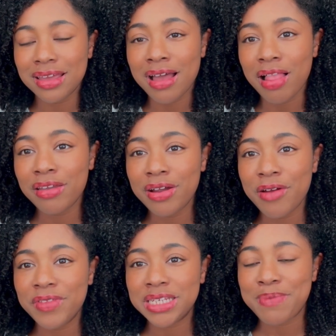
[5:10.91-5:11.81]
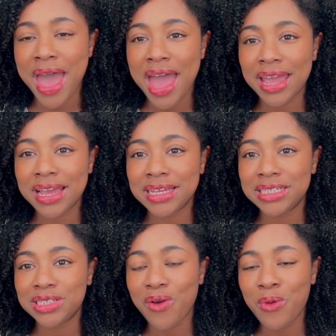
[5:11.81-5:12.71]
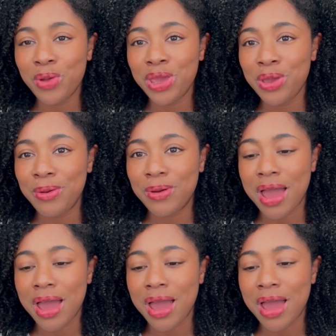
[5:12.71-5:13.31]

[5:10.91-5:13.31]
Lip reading: The color of this bag is so cute.